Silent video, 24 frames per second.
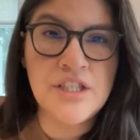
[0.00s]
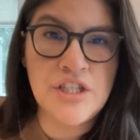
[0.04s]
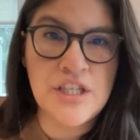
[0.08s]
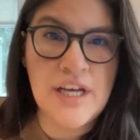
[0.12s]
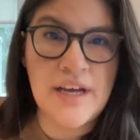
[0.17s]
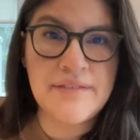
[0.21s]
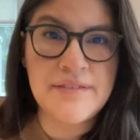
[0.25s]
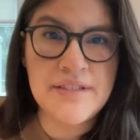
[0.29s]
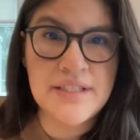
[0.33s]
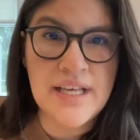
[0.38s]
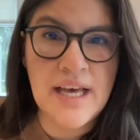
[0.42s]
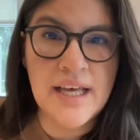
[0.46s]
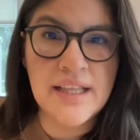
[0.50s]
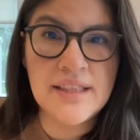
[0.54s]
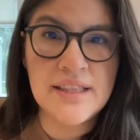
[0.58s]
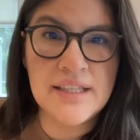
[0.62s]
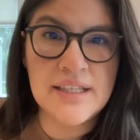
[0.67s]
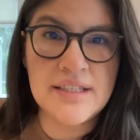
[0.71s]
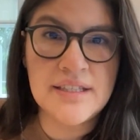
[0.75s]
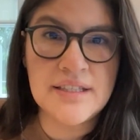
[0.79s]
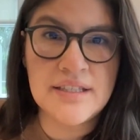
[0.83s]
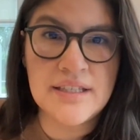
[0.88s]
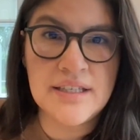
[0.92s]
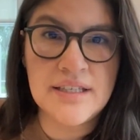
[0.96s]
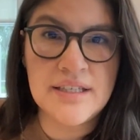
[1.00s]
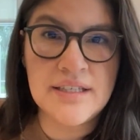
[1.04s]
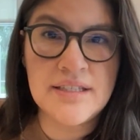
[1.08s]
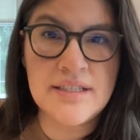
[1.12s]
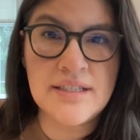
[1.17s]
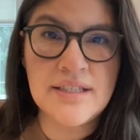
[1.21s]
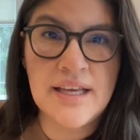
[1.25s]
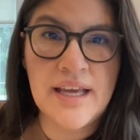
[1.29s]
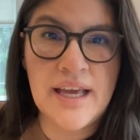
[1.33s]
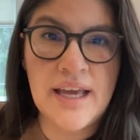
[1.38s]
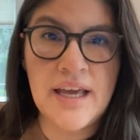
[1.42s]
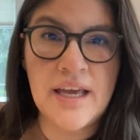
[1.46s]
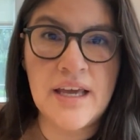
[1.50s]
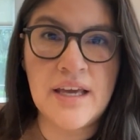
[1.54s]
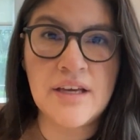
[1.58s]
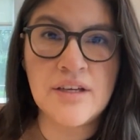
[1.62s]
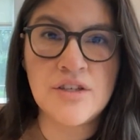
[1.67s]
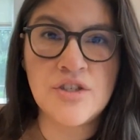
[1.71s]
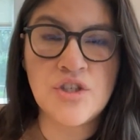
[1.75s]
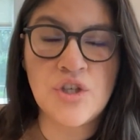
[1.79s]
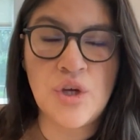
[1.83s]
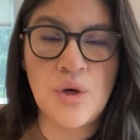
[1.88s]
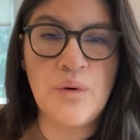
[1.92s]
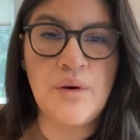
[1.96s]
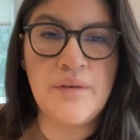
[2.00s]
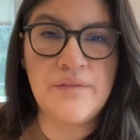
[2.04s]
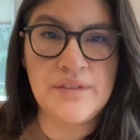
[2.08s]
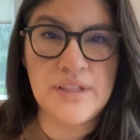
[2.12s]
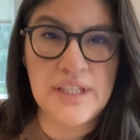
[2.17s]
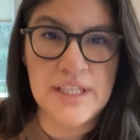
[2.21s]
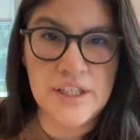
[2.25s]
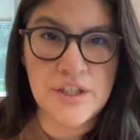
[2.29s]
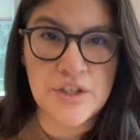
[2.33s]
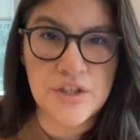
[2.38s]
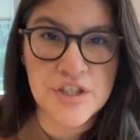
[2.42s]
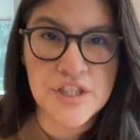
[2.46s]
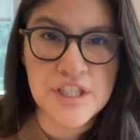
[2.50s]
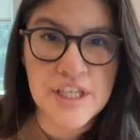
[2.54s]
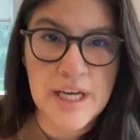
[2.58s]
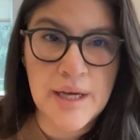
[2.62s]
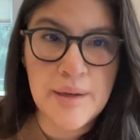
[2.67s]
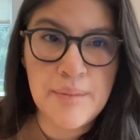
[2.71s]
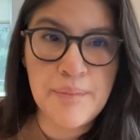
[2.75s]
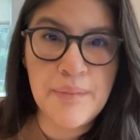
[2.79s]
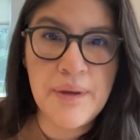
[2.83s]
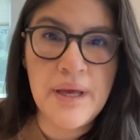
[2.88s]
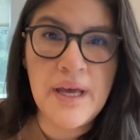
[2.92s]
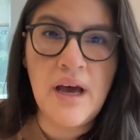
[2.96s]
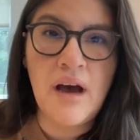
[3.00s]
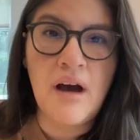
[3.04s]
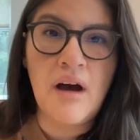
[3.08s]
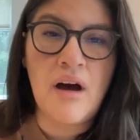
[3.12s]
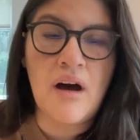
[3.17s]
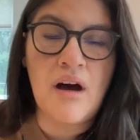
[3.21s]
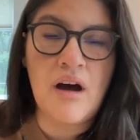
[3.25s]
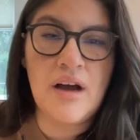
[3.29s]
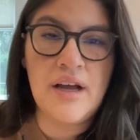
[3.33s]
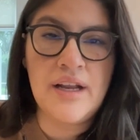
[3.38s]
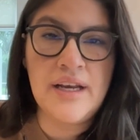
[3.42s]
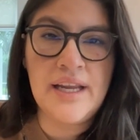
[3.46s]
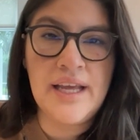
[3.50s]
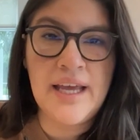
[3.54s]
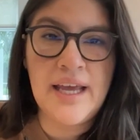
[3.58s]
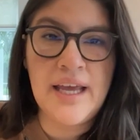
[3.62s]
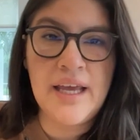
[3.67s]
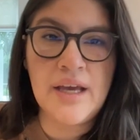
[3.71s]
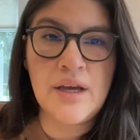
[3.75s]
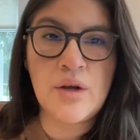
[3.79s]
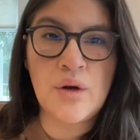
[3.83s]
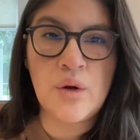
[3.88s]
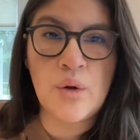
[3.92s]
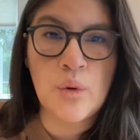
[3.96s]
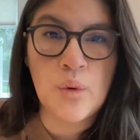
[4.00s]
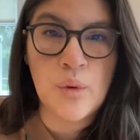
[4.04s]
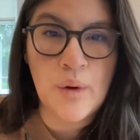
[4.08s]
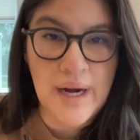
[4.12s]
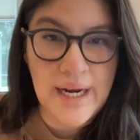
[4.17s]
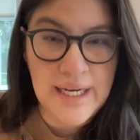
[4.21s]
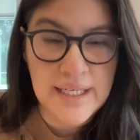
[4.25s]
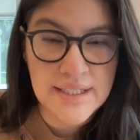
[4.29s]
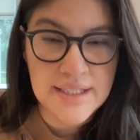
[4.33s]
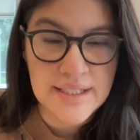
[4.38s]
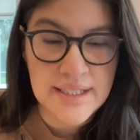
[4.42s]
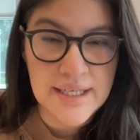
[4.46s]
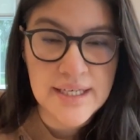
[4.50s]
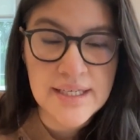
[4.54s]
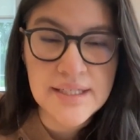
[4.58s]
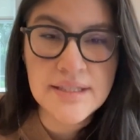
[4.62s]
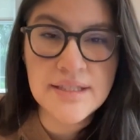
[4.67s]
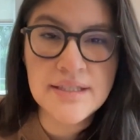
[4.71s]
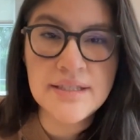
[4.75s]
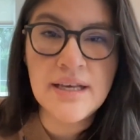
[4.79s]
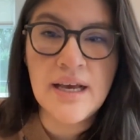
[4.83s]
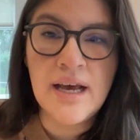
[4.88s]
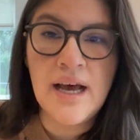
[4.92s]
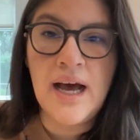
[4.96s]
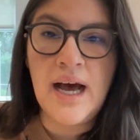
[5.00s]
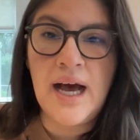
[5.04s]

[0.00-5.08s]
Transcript: Jeff said, this is a show of leadership on a crisis.